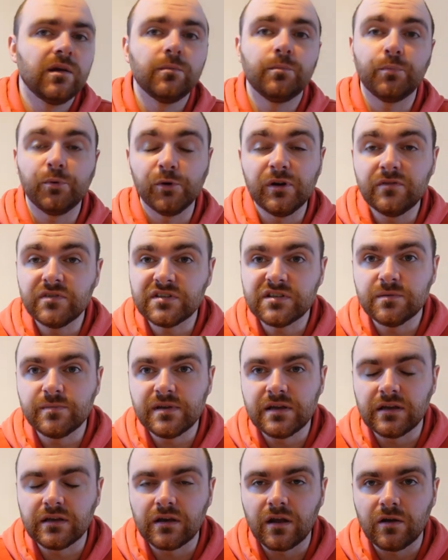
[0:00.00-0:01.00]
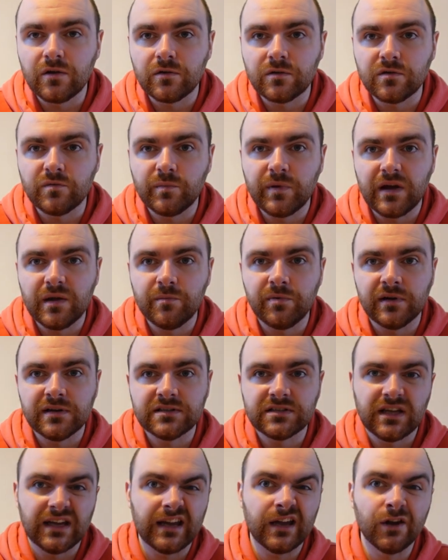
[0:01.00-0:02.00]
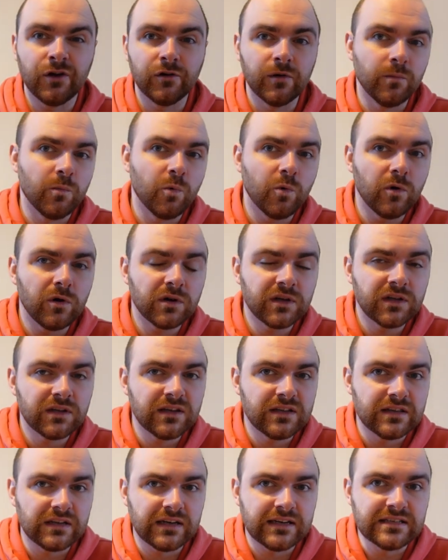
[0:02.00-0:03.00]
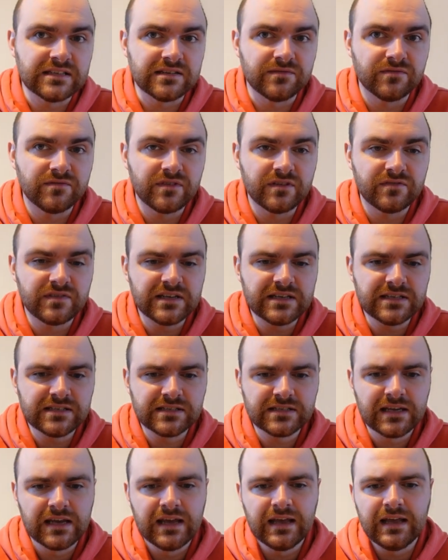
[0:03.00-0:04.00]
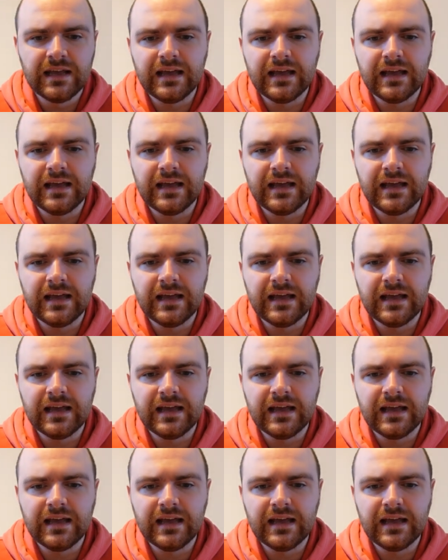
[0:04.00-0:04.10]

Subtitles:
previously being owned by brands like Heron Walker in the 1950s